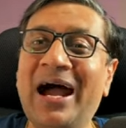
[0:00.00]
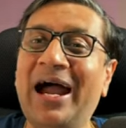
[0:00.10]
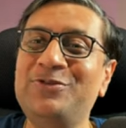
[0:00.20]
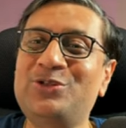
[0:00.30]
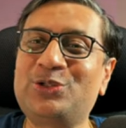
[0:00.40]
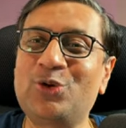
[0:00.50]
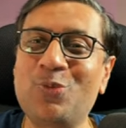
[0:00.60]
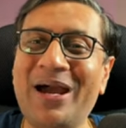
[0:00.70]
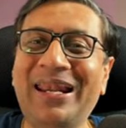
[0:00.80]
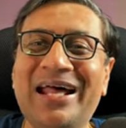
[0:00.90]
I've
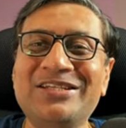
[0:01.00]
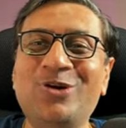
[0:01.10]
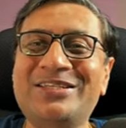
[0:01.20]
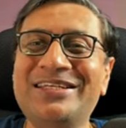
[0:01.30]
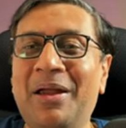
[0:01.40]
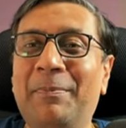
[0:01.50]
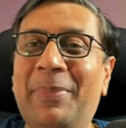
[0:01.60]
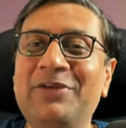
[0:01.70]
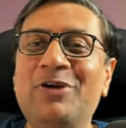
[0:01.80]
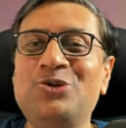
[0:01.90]
stood by large losses,
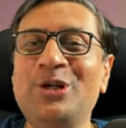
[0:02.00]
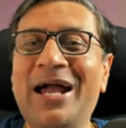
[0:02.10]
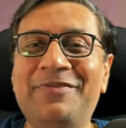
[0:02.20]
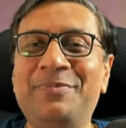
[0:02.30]
but eventually I've